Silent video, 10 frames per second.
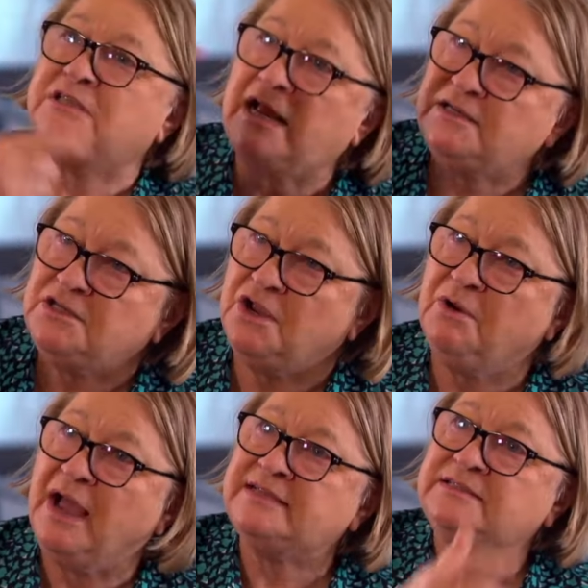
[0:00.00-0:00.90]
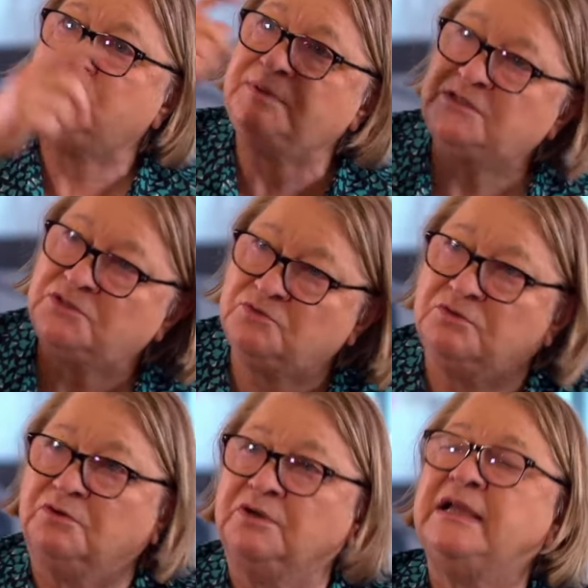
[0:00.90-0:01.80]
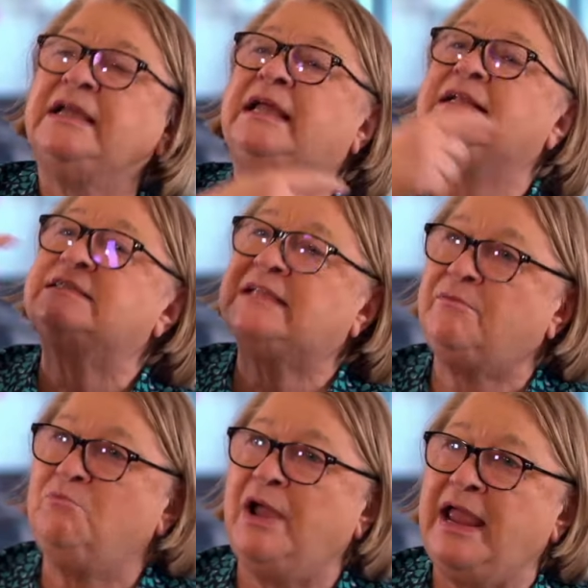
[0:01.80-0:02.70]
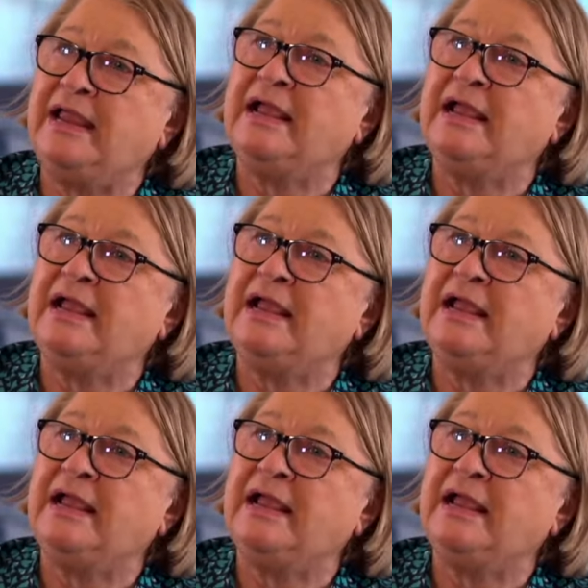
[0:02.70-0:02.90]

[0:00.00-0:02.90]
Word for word: that dough has to be torn in some way.